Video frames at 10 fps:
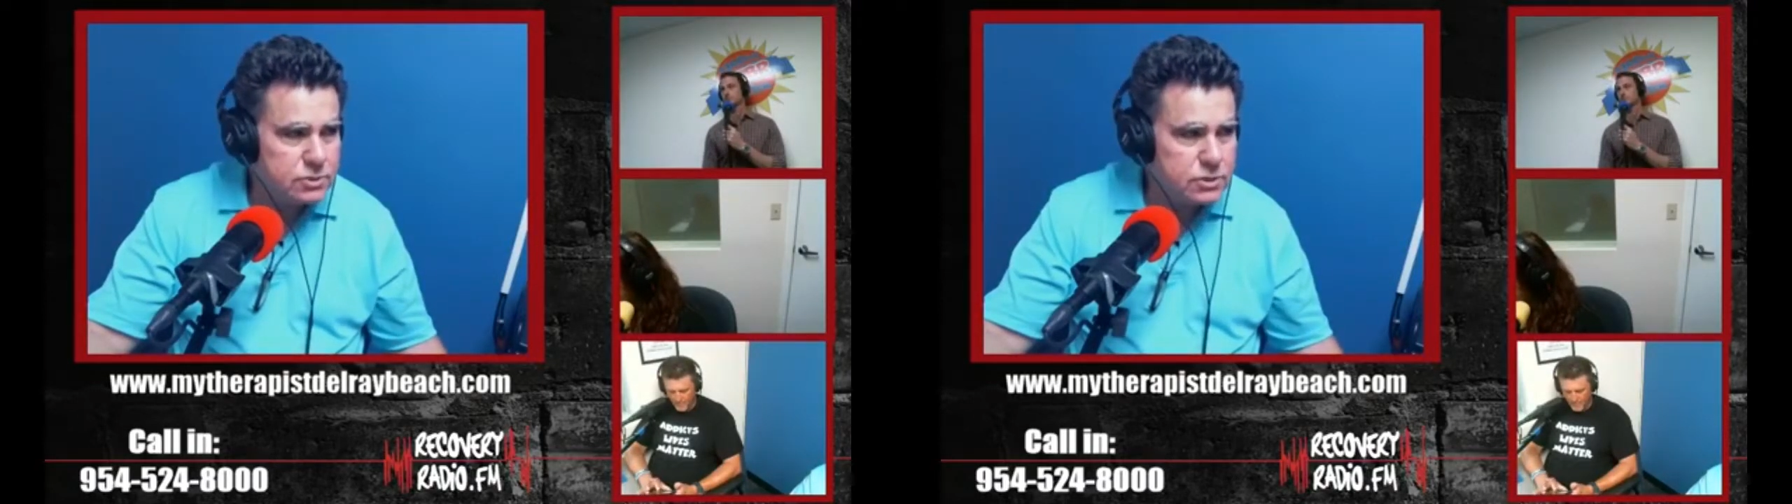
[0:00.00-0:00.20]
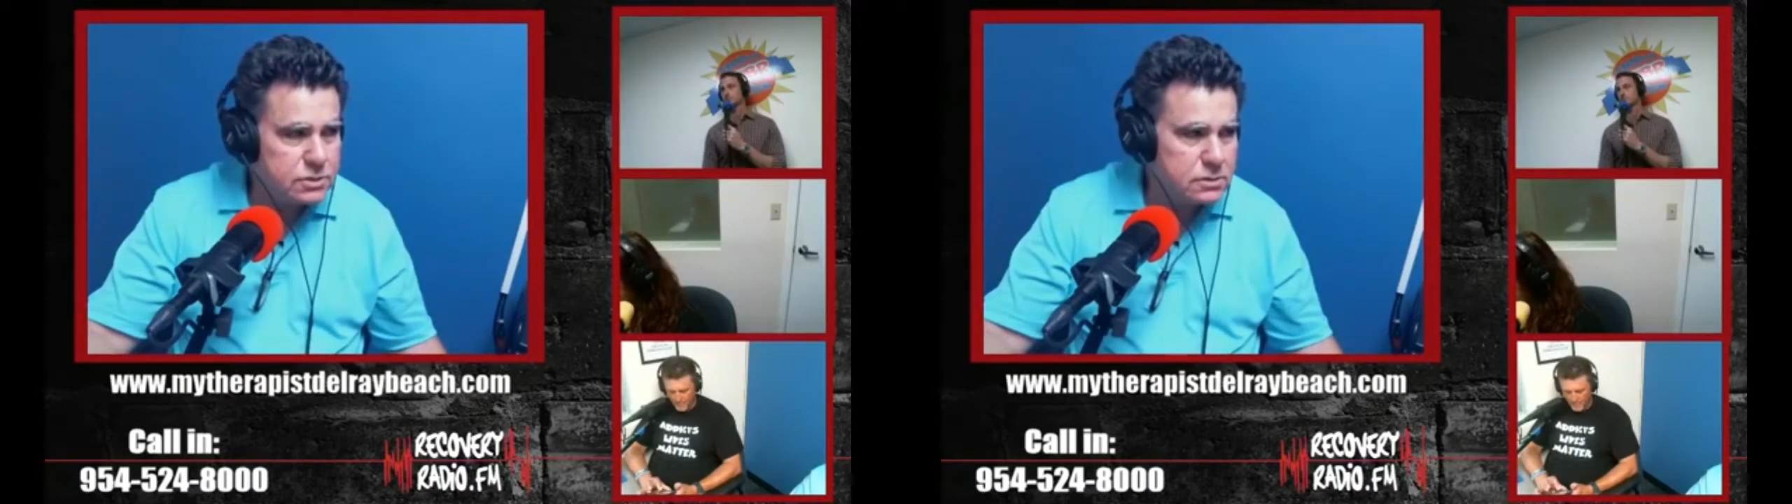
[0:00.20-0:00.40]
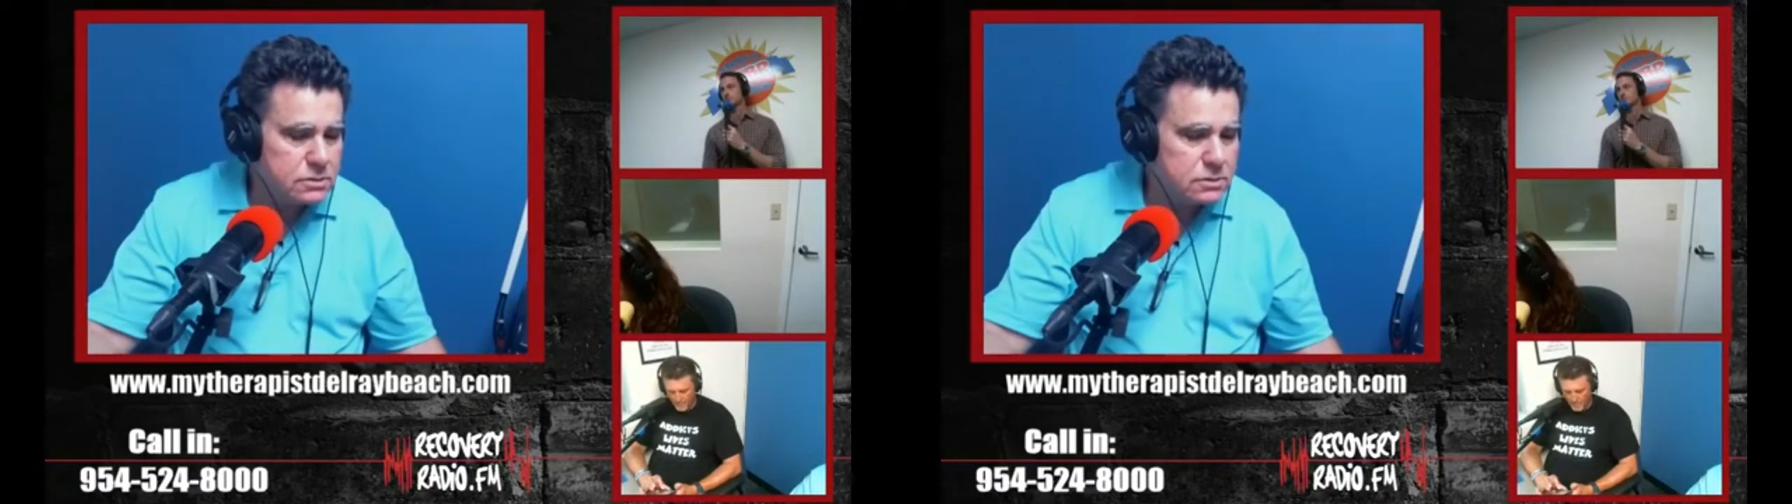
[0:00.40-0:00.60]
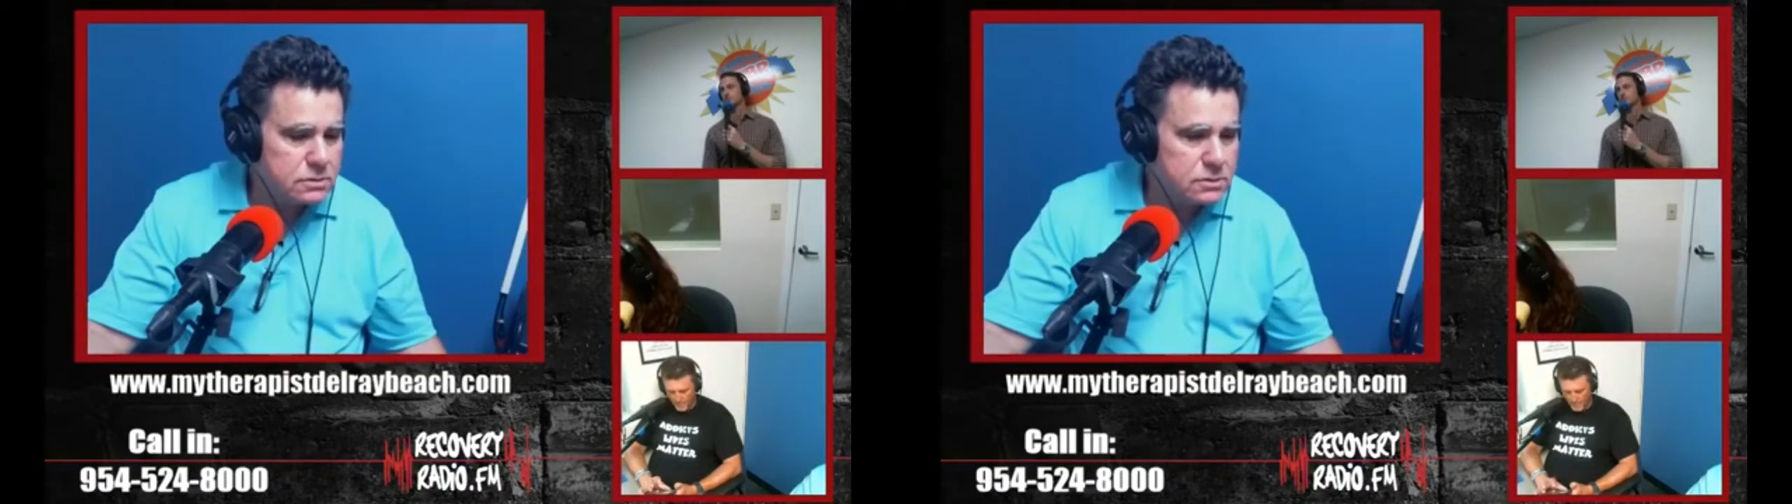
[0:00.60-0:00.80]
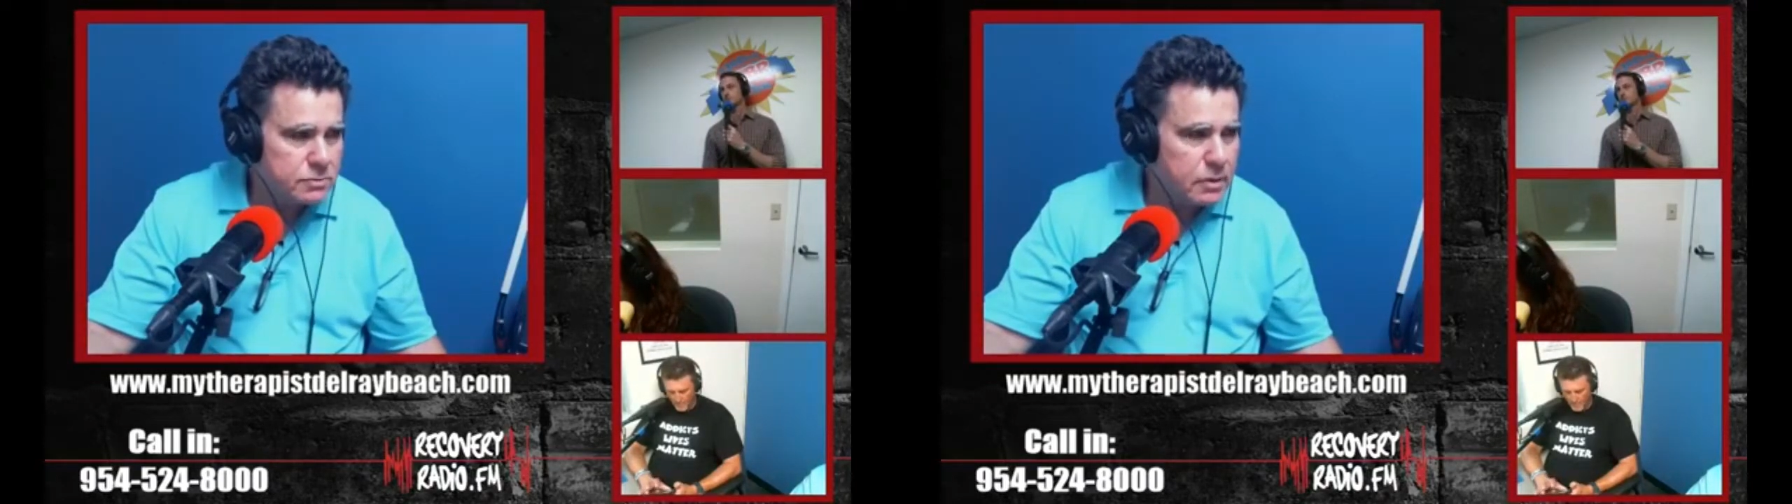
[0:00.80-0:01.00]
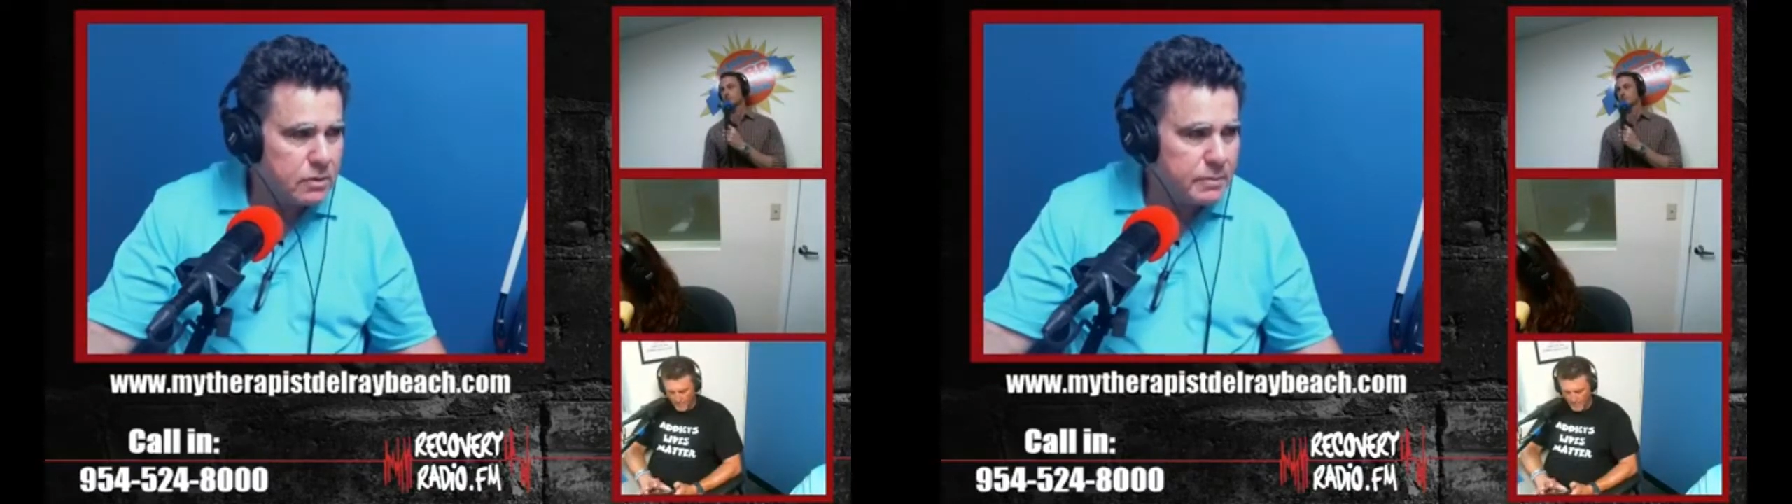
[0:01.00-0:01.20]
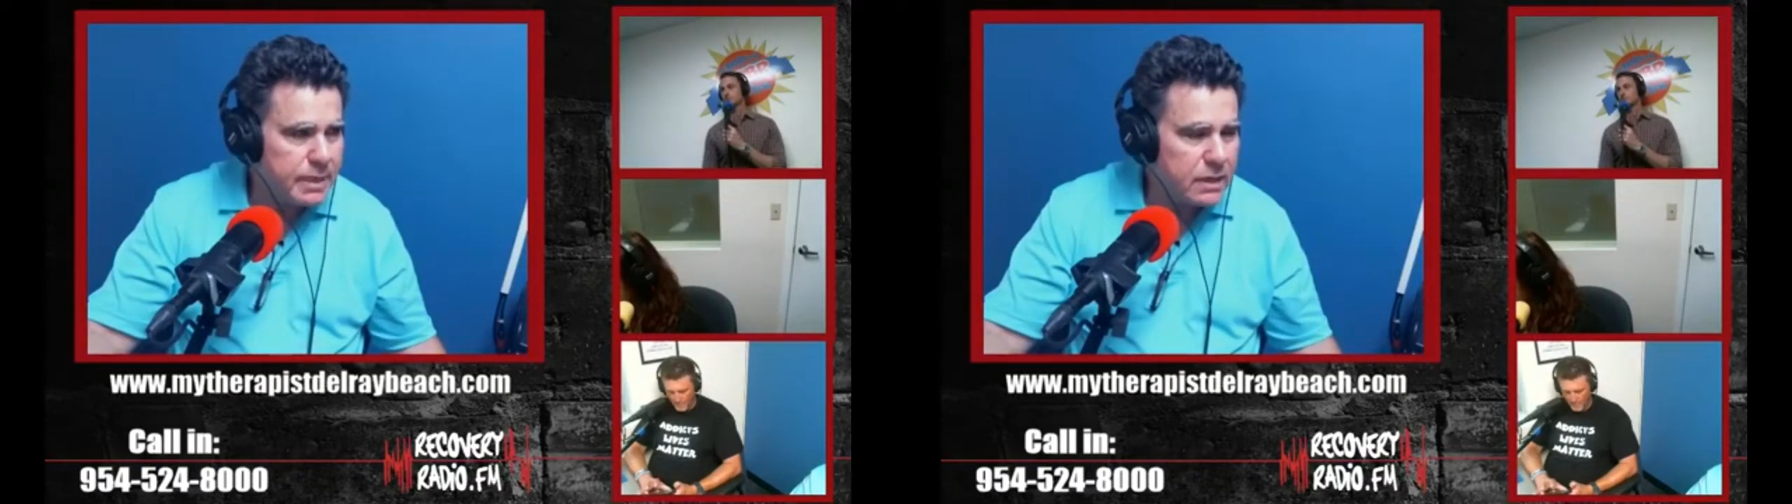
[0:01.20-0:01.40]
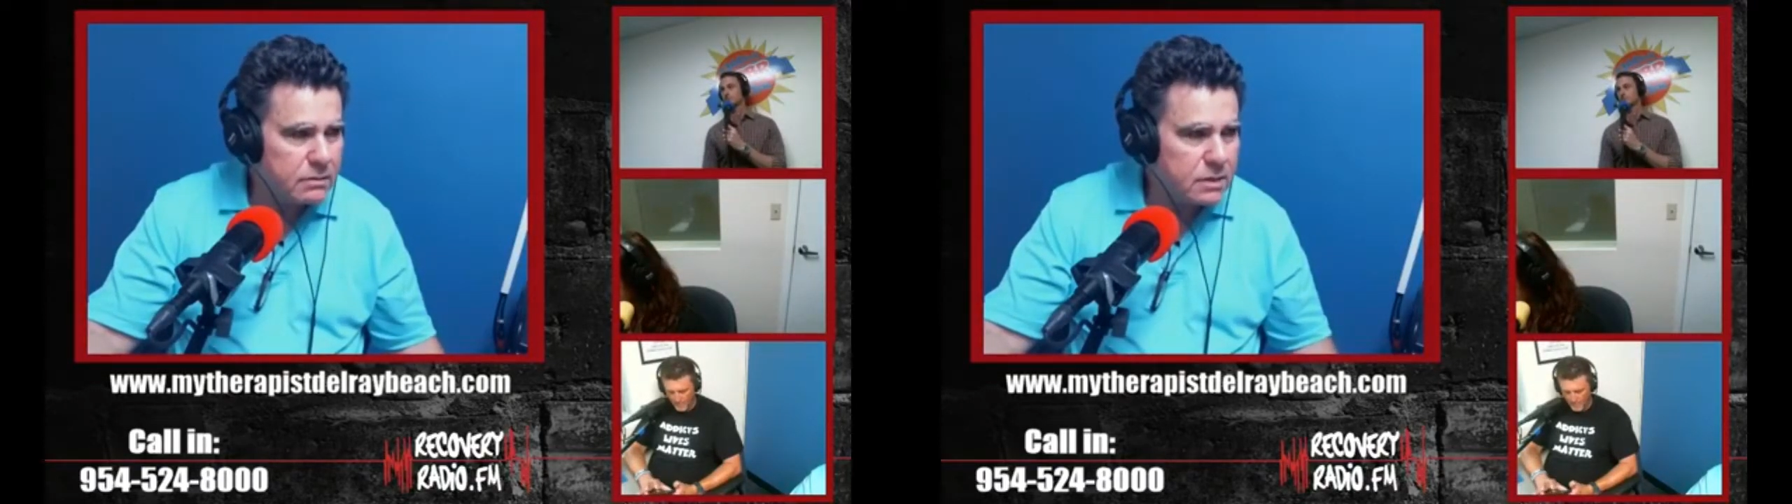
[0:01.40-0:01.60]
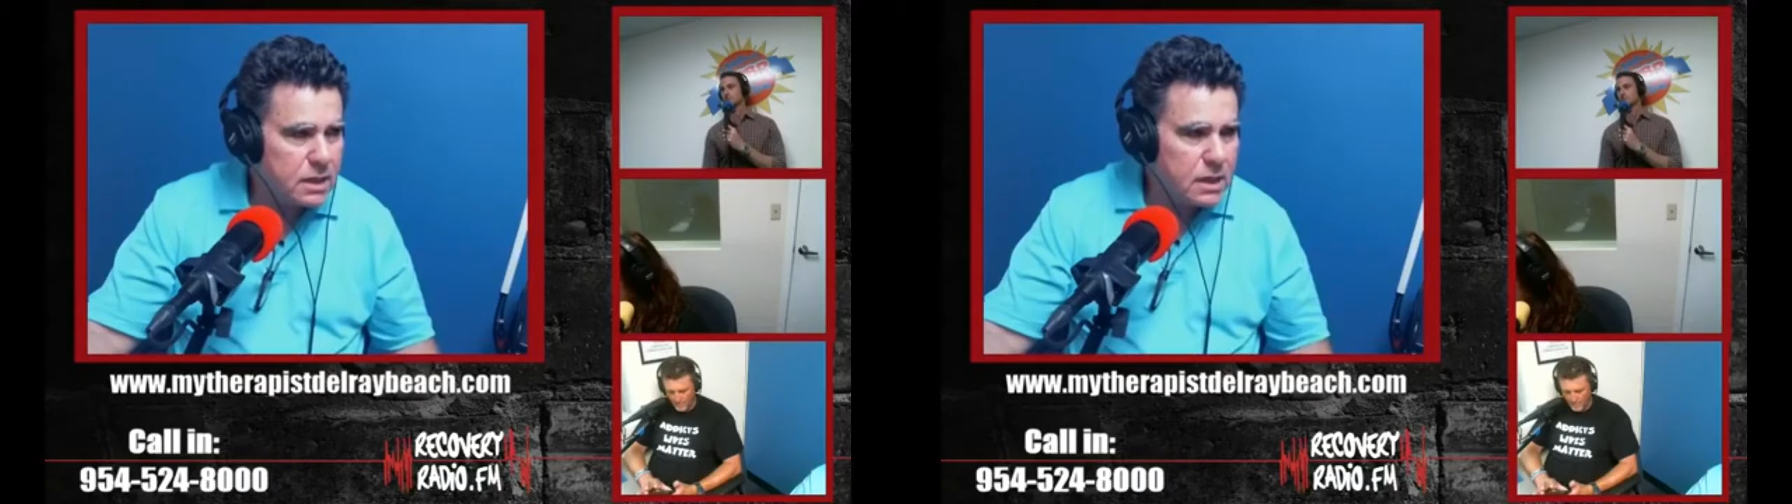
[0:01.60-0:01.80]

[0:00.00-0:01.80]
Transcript: just spoke about.